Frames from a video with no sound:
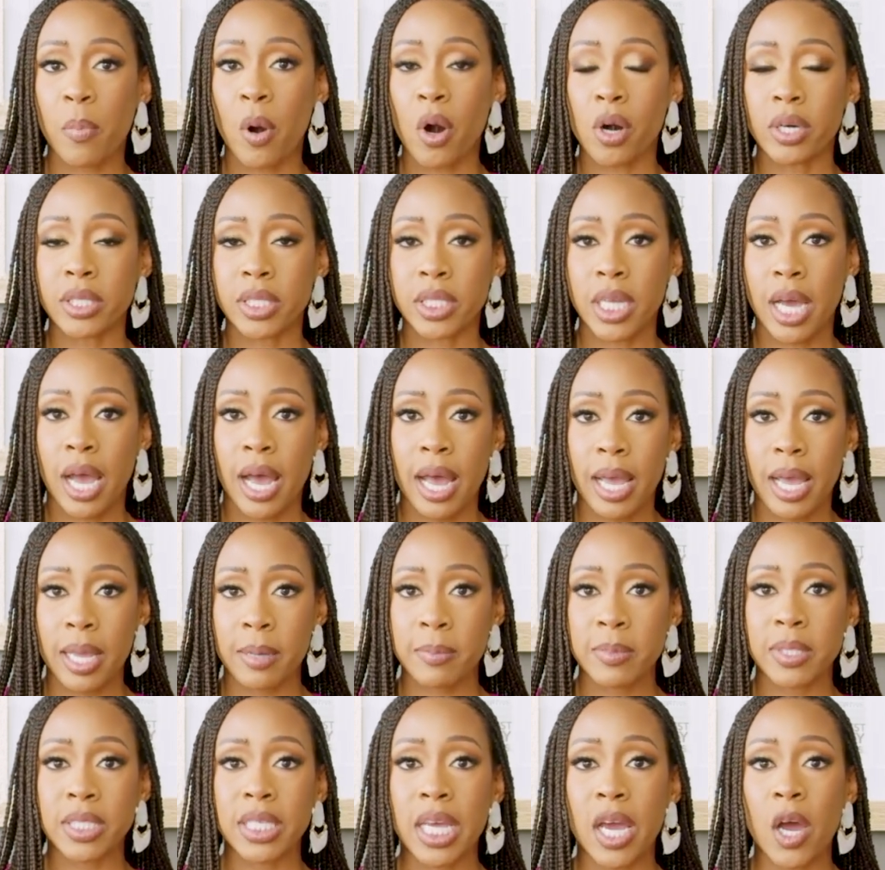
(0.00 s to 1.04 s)
part
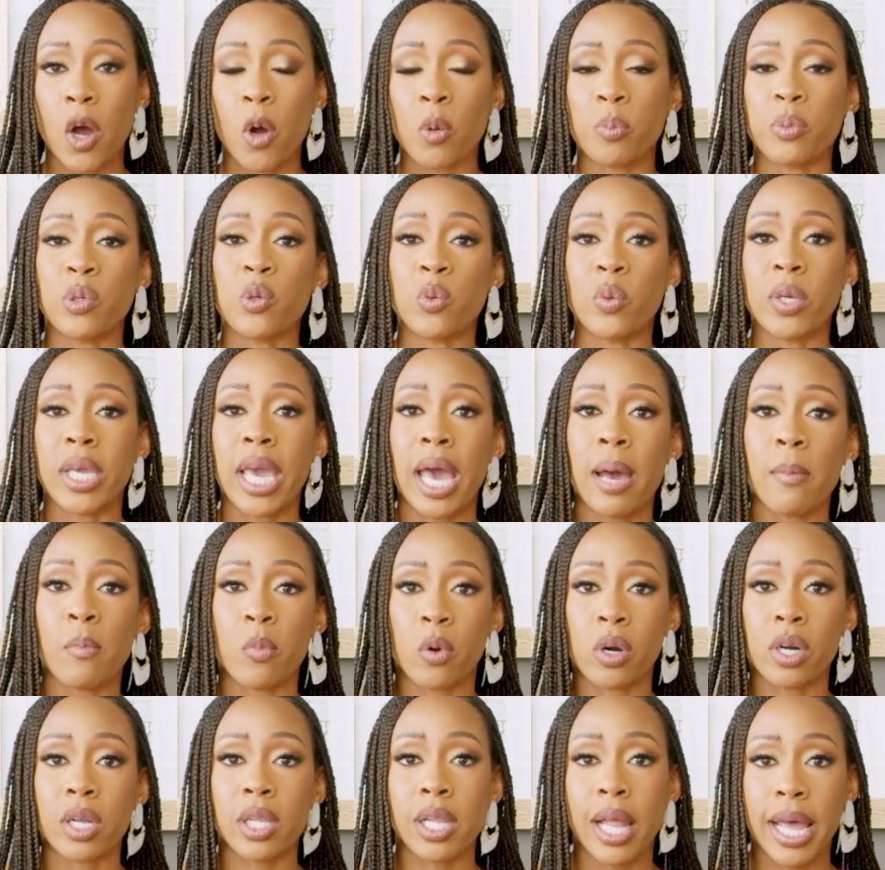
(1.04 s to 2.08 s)
time to help you get
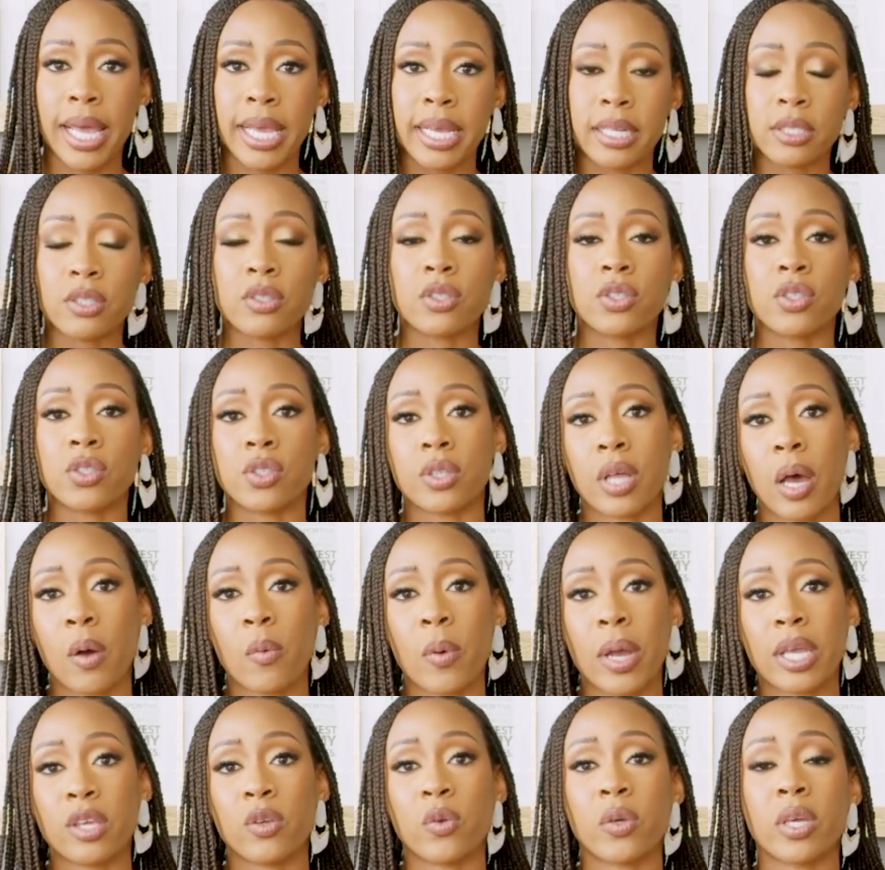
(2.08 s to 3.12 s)
more clients so that
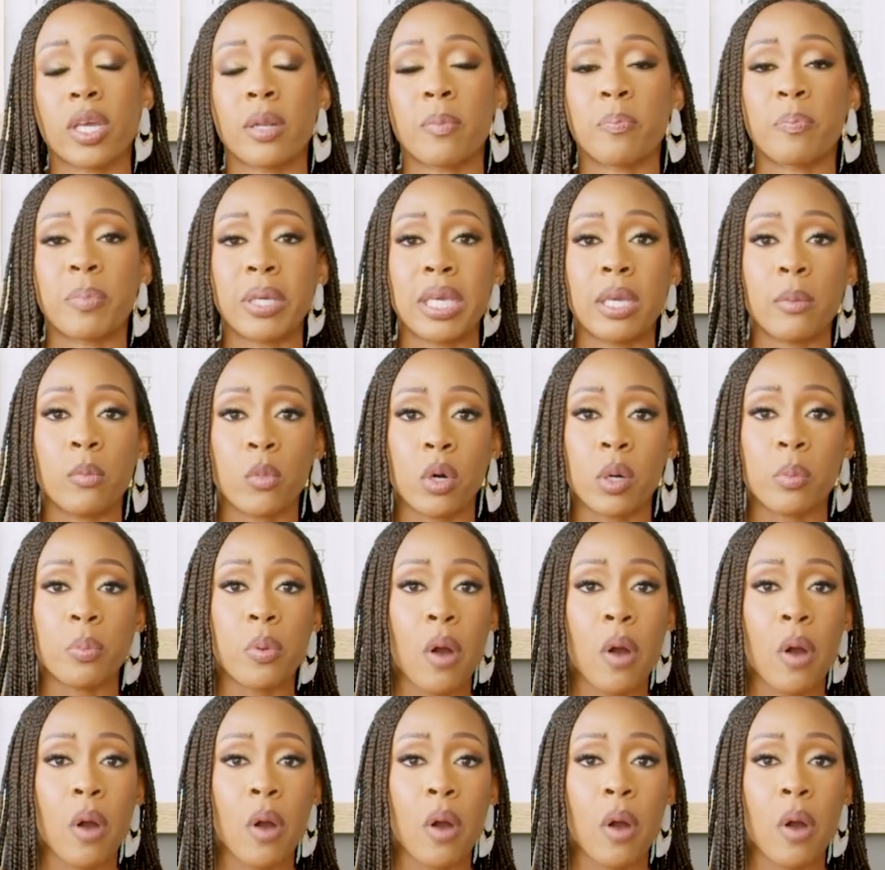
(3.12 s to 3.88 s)
way you can be more